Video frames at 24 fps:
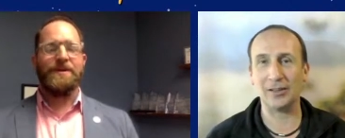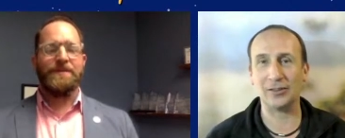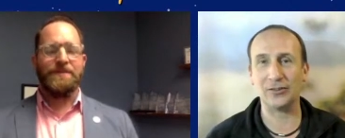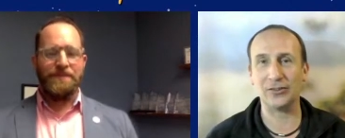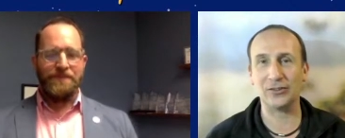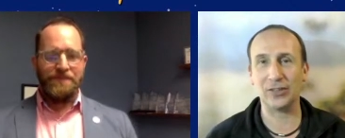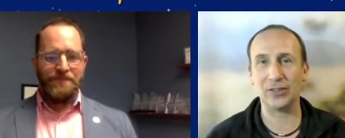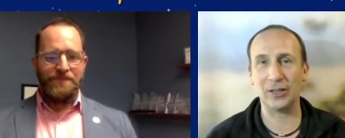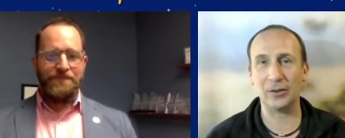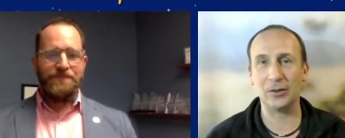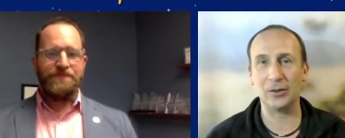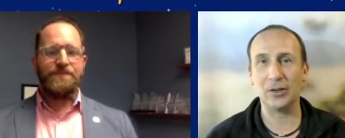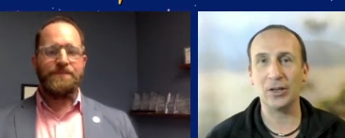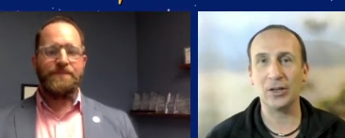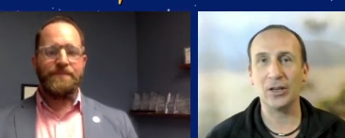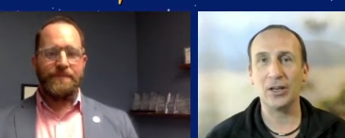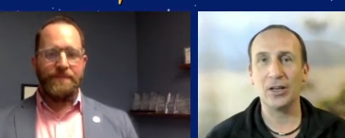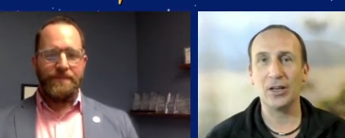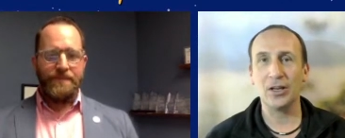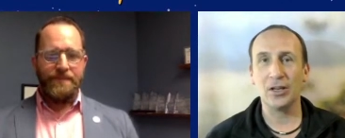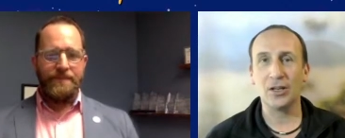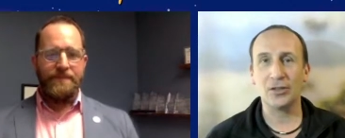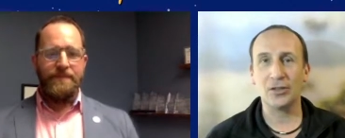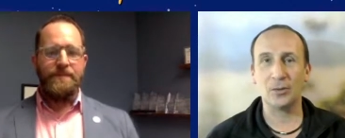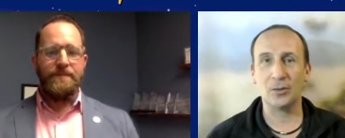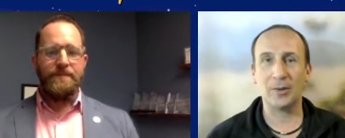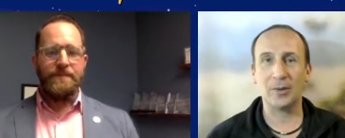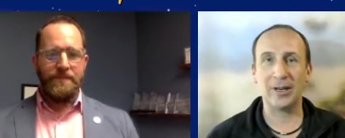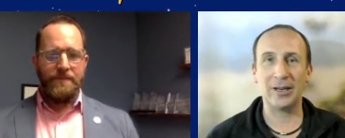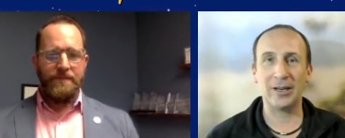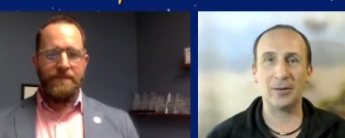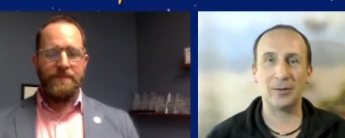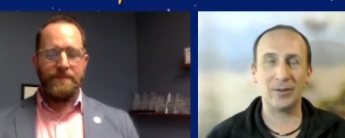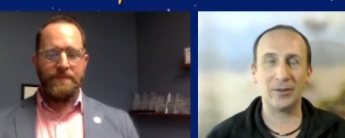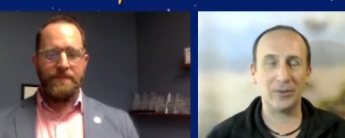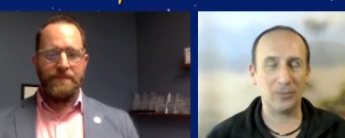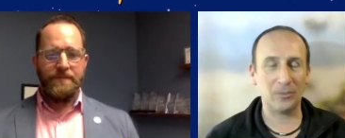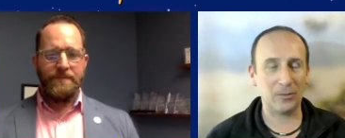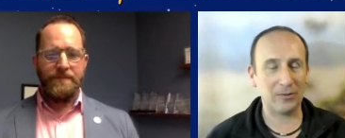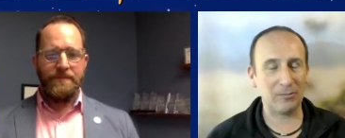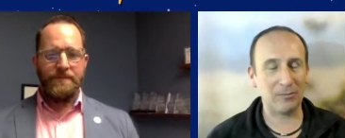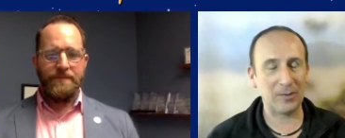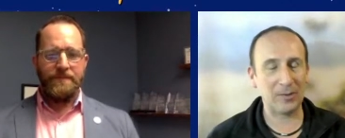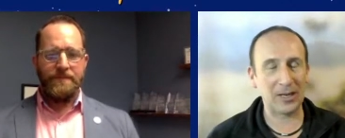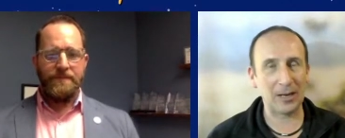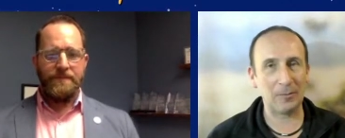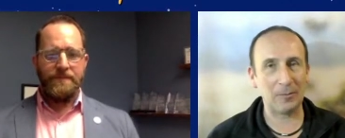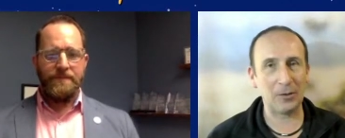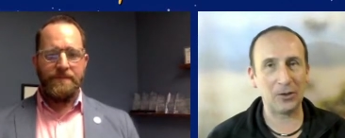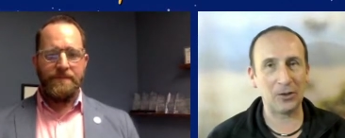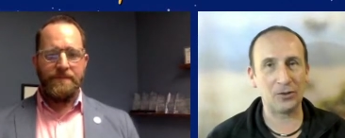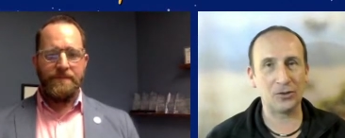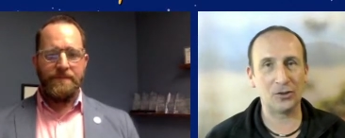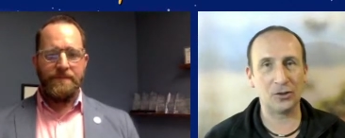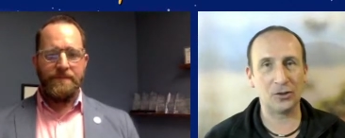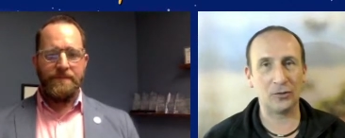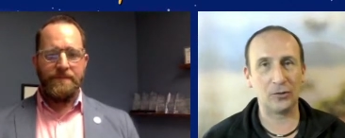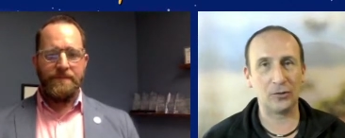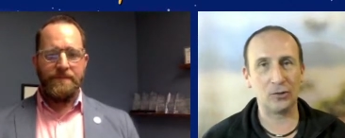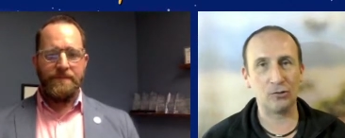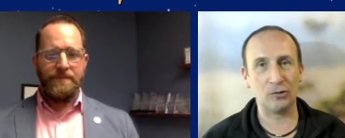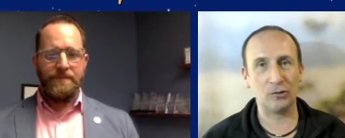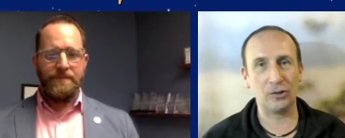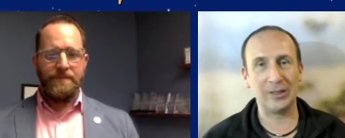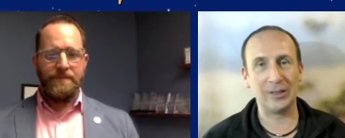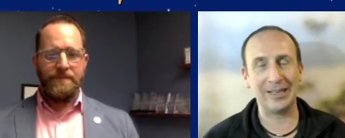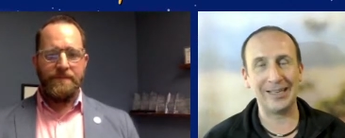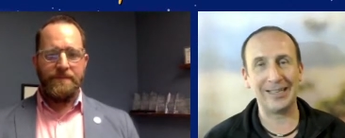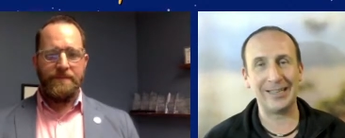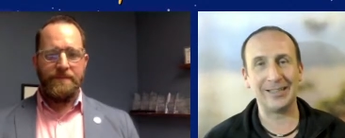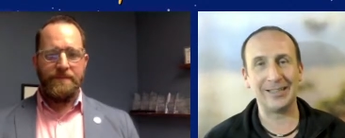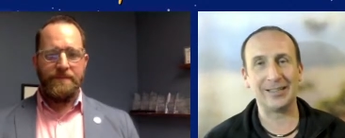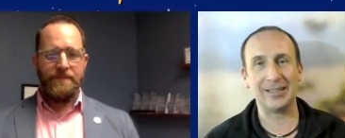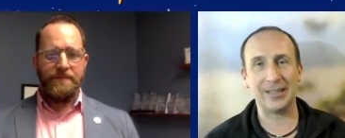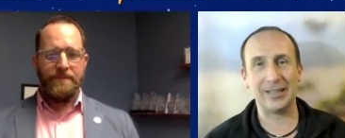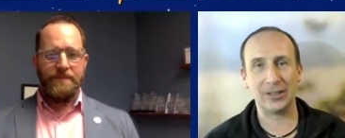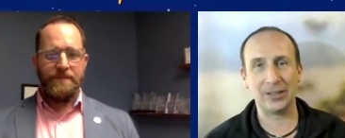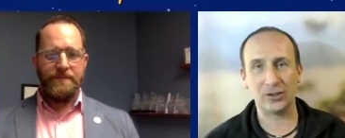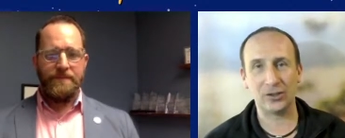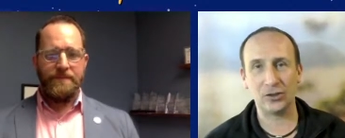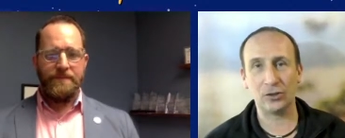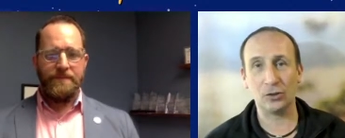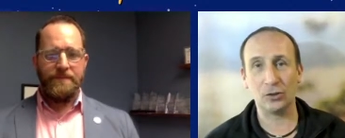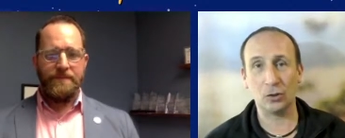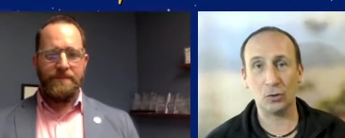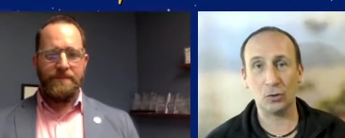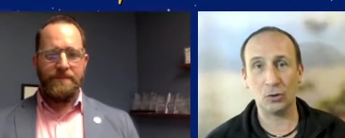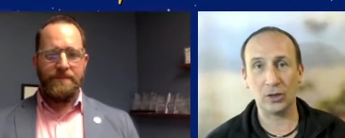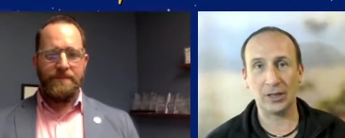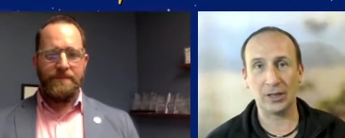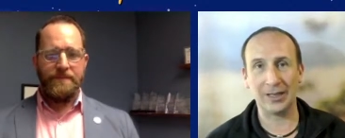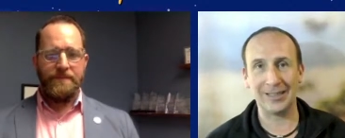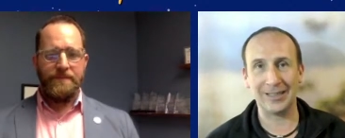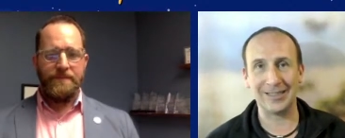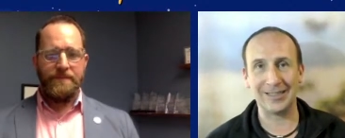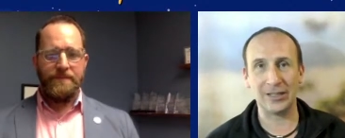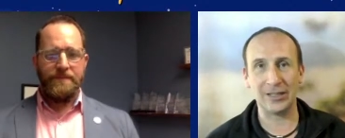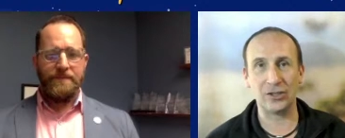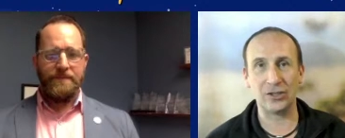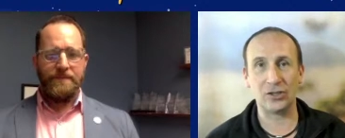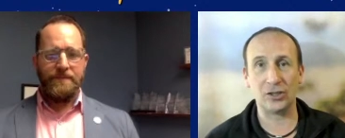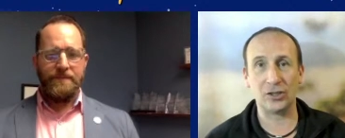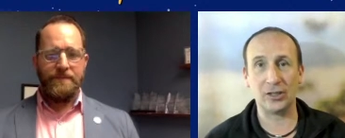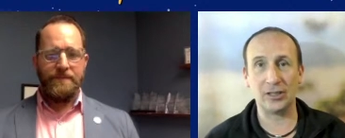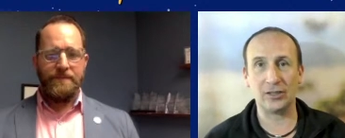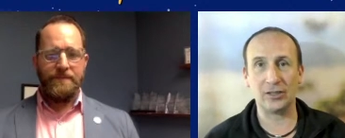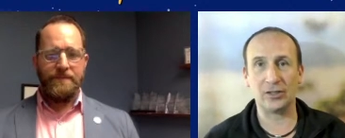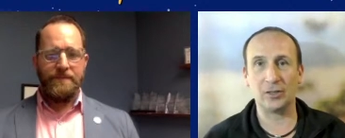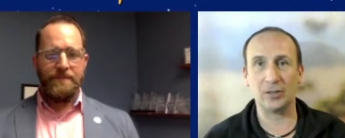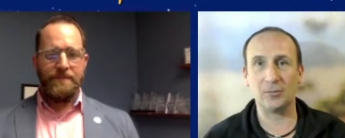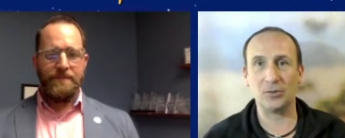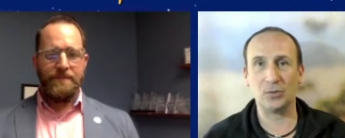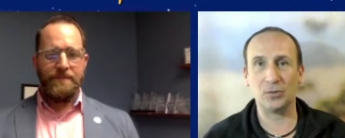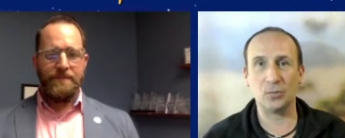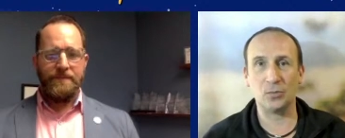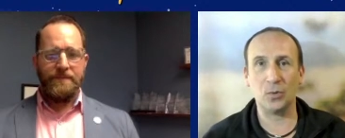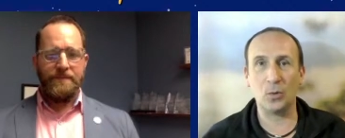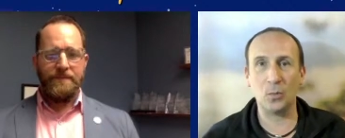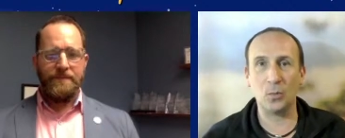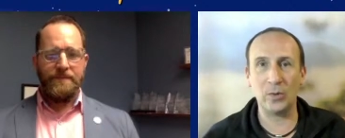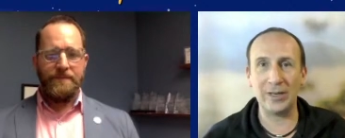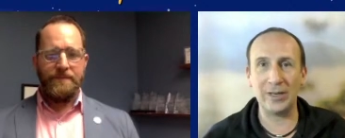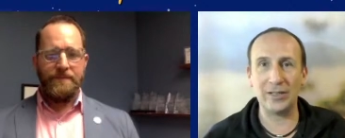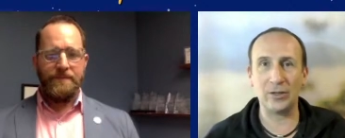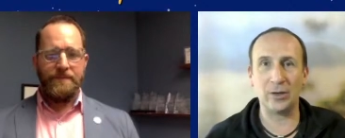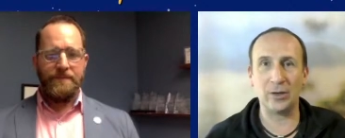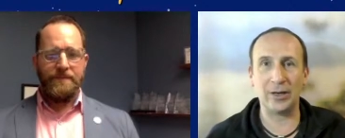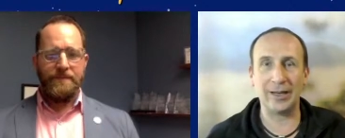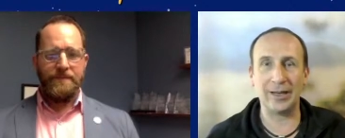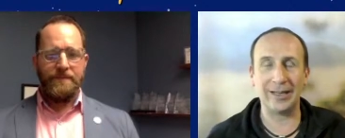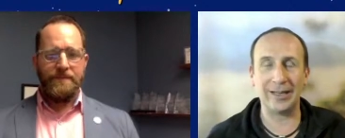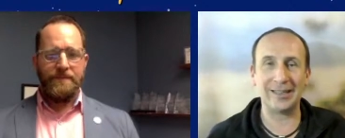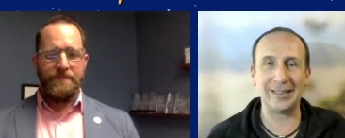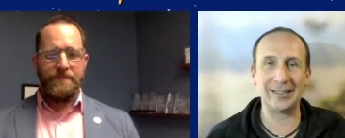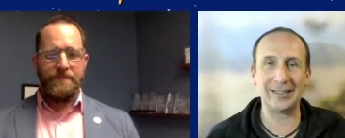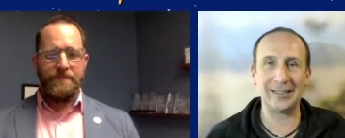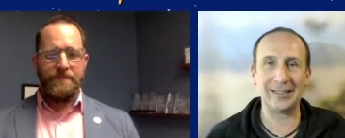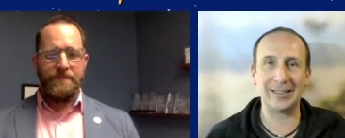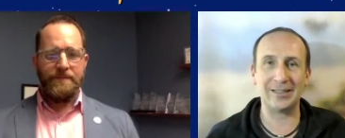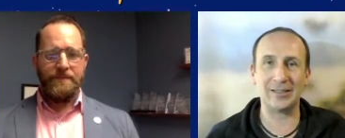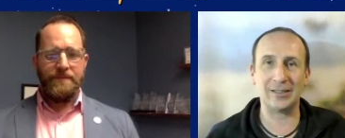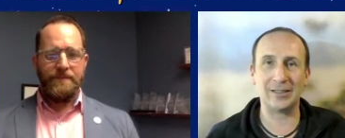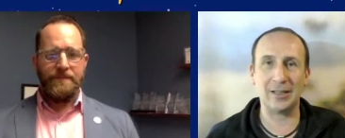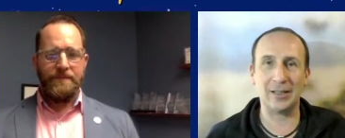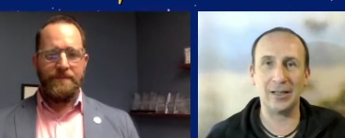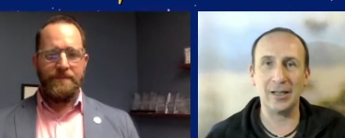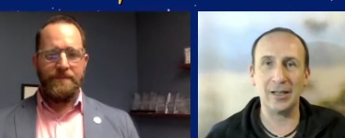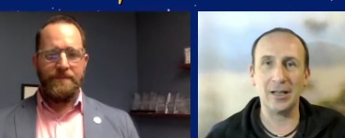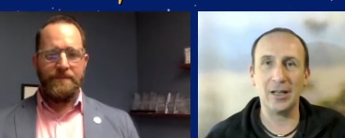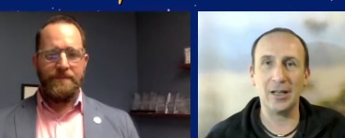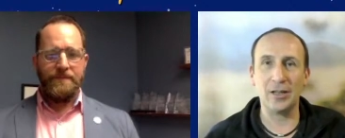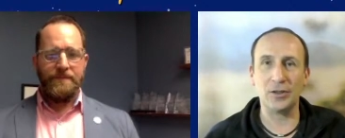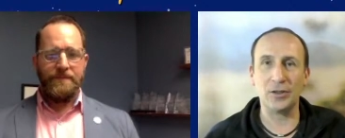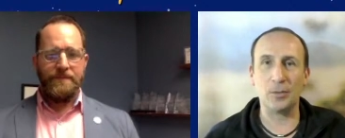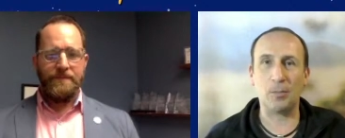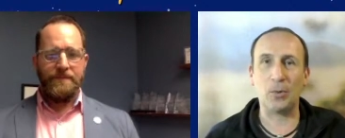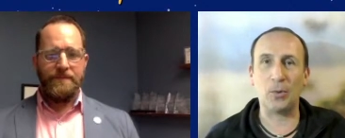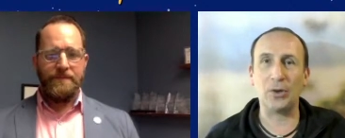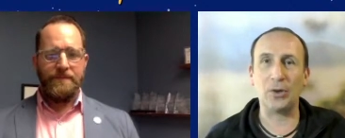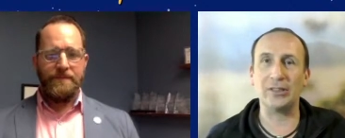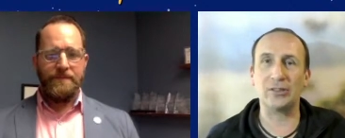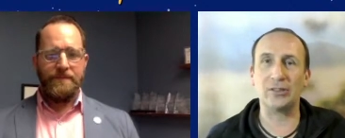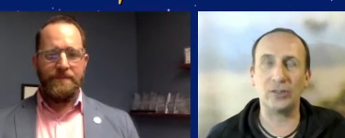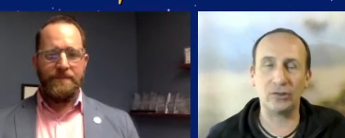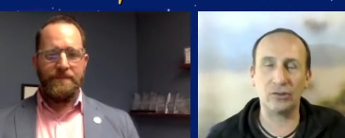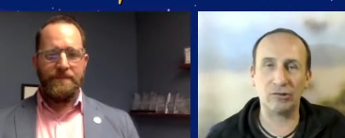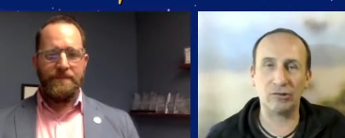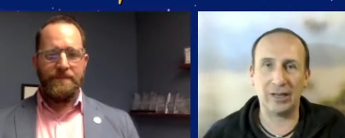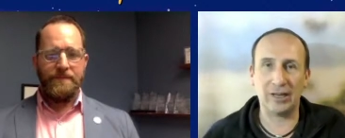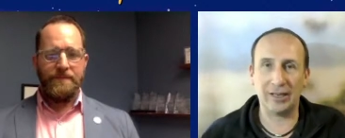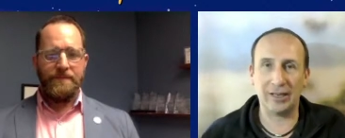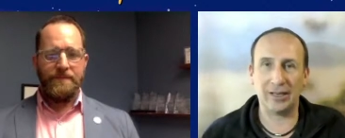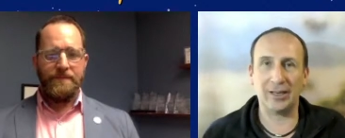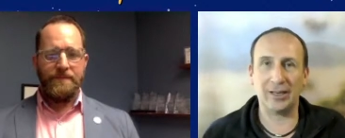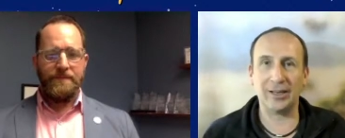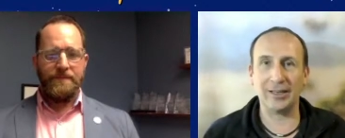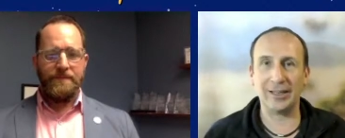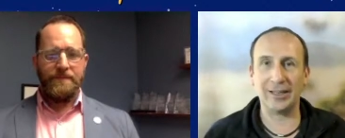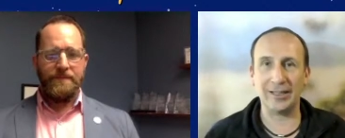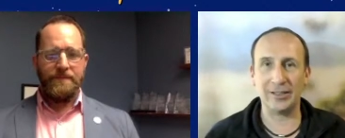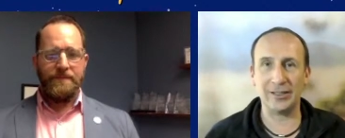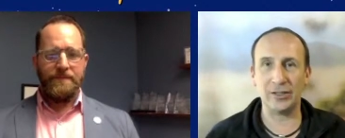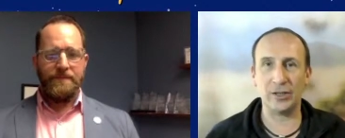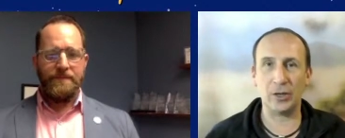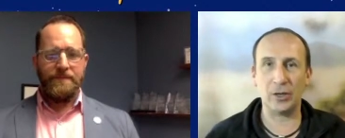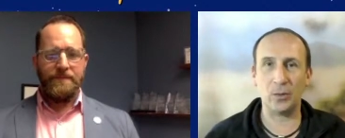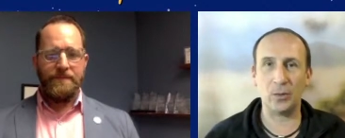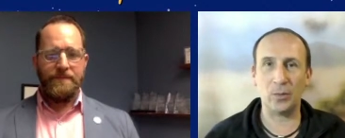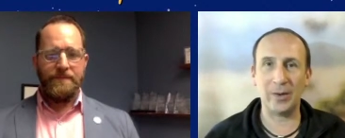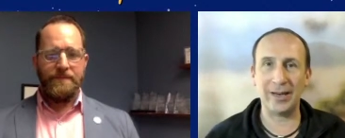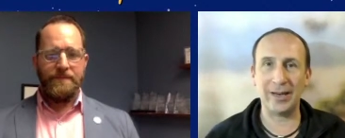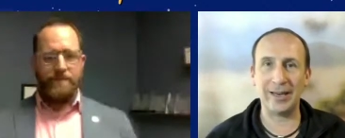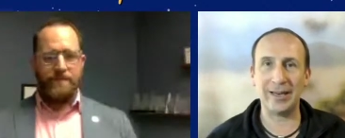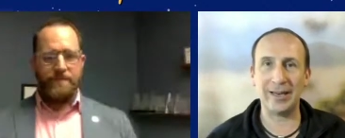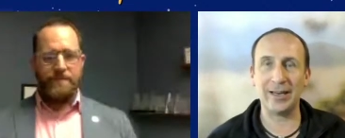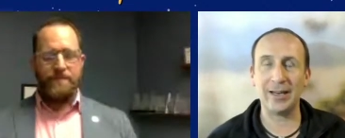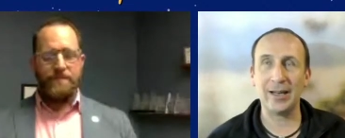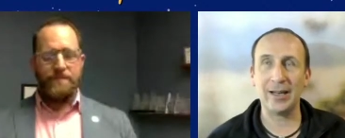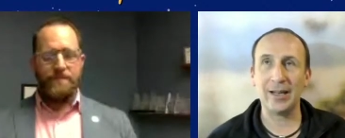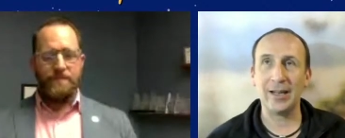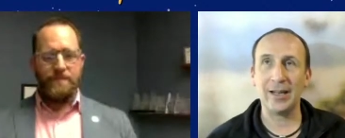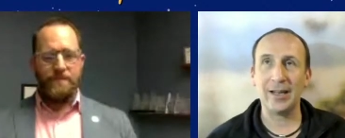Speaker 1: So so we, we we've become a sort of a truly international organization in terms of what we do, and I guess that's the the point to try and highlight. You know, we